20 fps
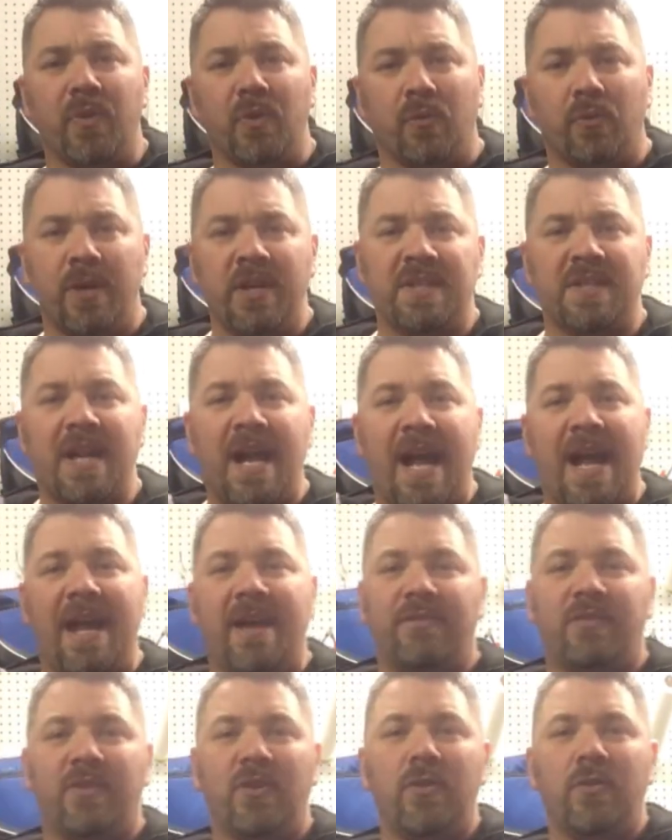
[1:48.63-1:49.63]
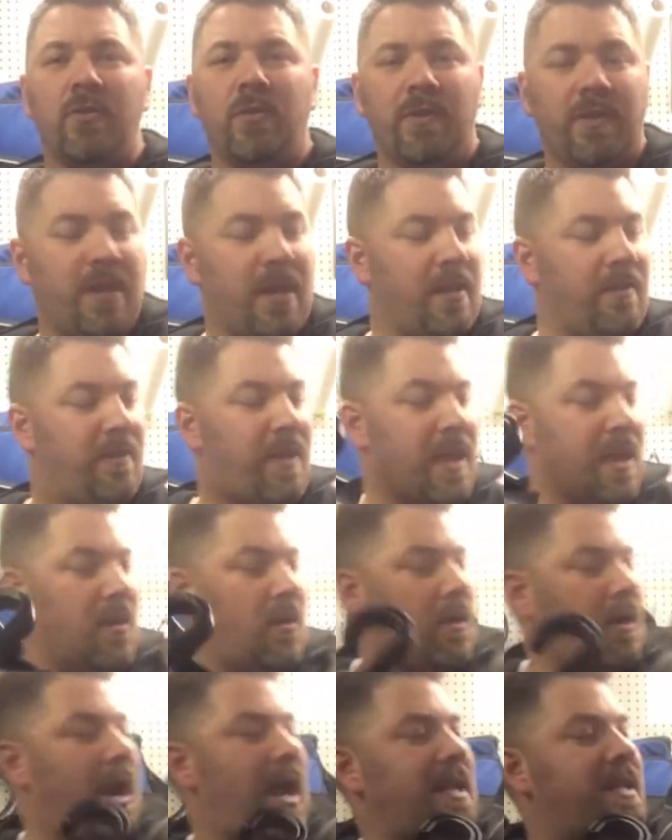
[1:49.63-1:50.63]
The reason I have two, and they
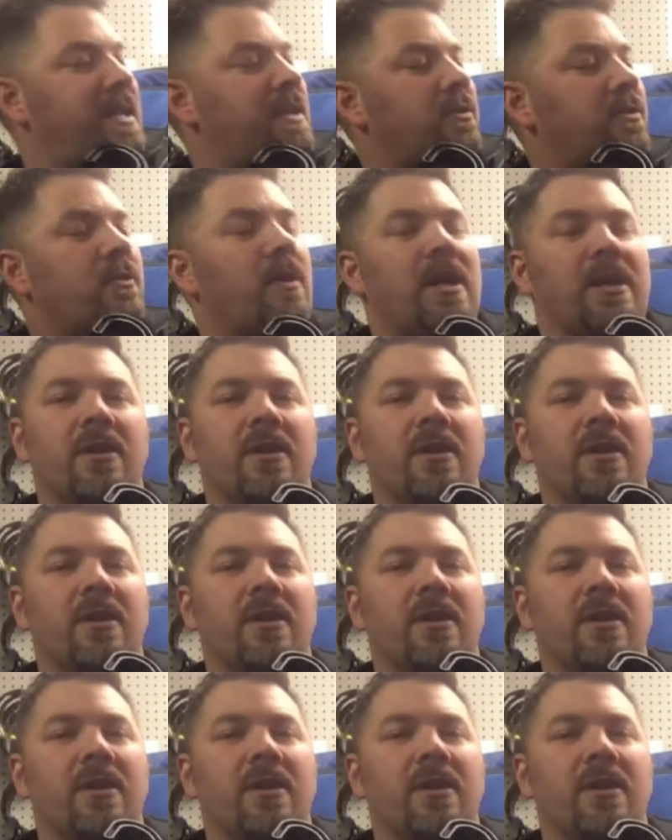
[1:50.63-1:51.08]
are identical,